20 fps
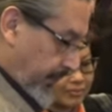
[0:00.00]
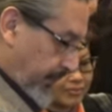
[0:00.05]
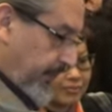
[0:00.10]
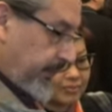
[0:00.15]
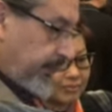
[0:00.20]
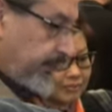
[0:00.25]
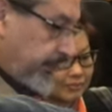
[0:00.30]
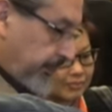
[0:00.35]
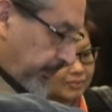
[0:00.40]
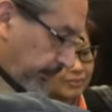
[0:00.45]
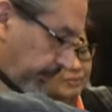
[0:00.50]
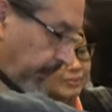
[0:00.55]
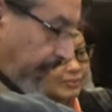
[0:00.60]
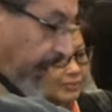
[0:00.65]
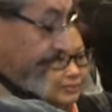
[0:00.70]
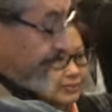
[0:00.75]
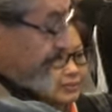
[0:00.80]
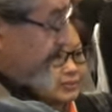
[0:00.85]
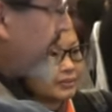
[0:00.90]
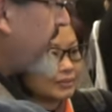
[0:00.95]

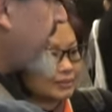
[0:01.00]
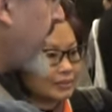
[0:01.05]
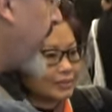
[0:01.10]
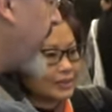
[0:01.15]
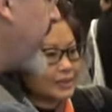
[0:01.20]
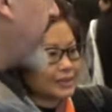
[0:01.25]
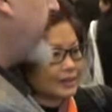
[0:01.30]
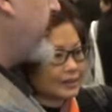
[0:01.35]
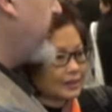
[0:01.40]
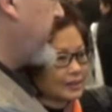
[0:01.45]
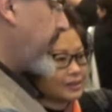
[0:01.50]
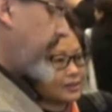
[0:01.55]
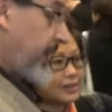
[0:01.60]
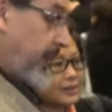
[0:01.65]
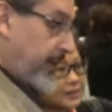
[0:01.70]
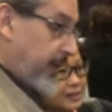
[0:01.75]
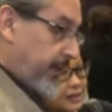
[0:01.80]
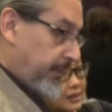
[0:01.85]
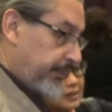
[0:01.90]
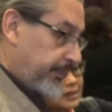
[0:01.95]
(not speaking)